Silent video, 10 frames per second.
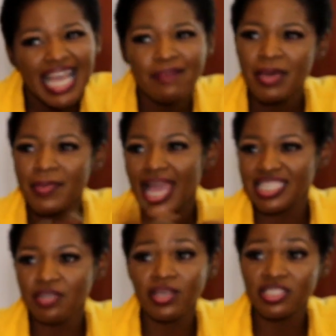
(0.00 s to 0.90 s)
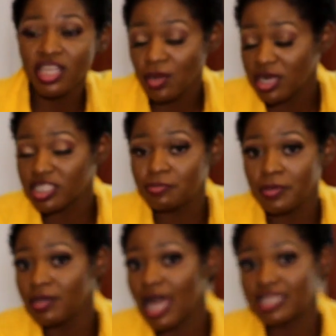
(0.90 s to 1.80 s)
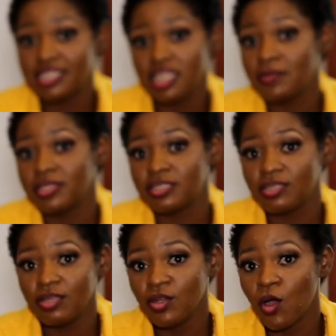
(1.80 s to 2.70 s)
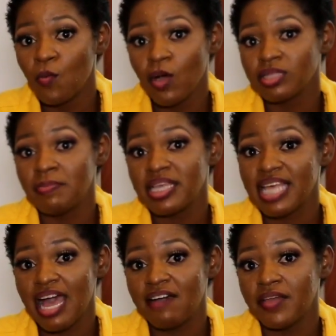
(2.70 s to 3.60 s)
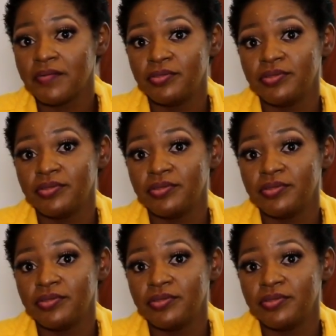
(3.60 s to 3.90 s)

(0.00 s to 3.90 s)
Maybe Auntie was not trying to spill her secrets, you know, what makes her very